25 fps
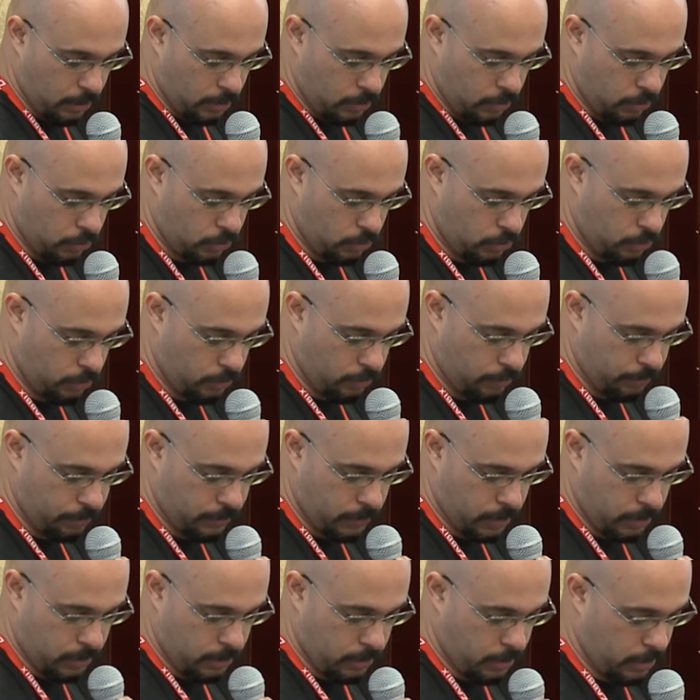So
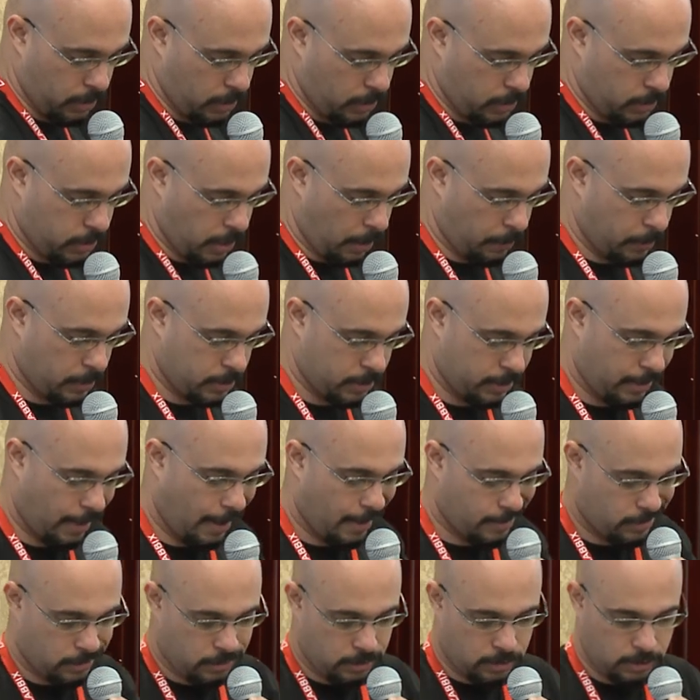the, the Zabbix
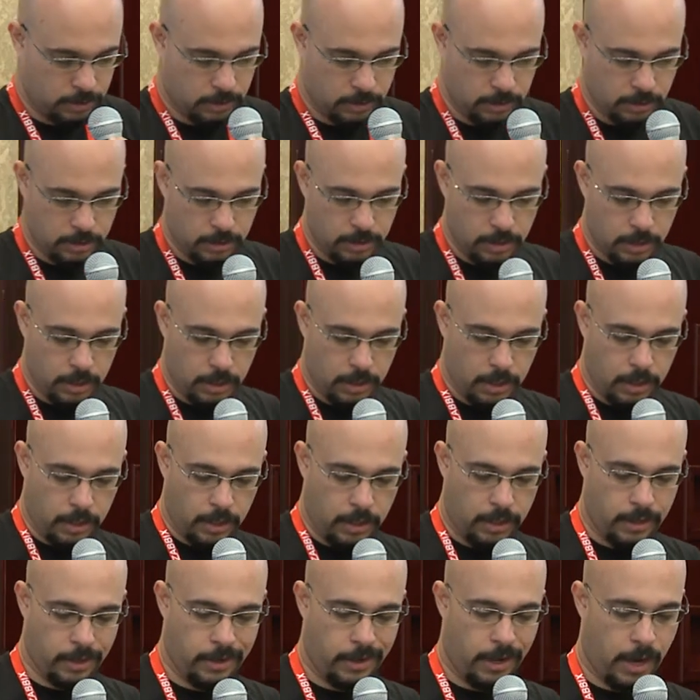cat
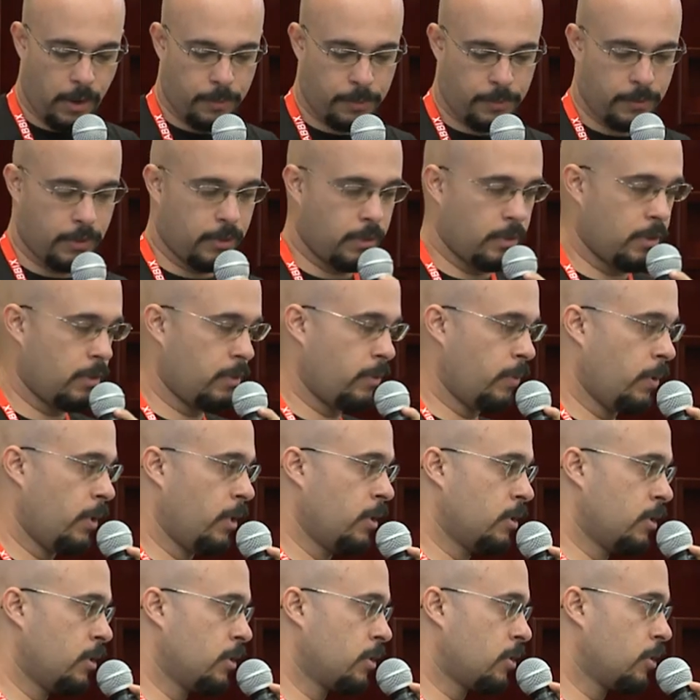can help
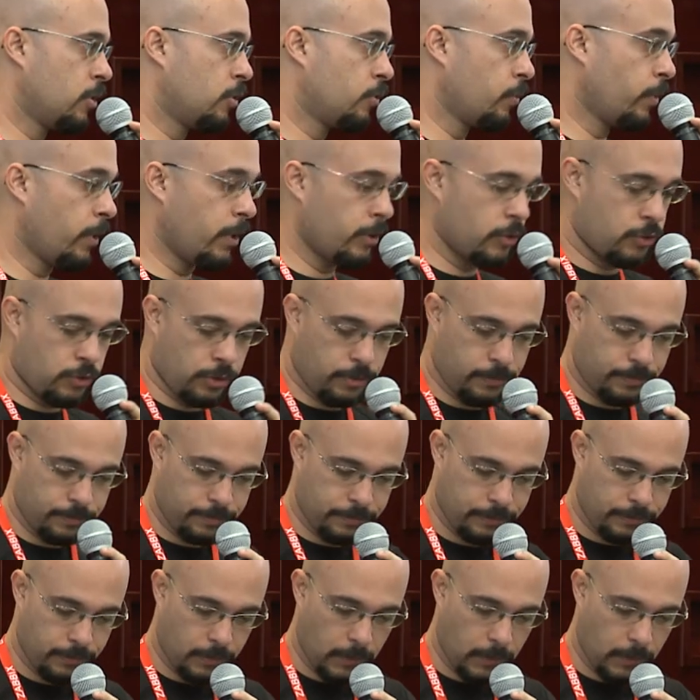in this situation.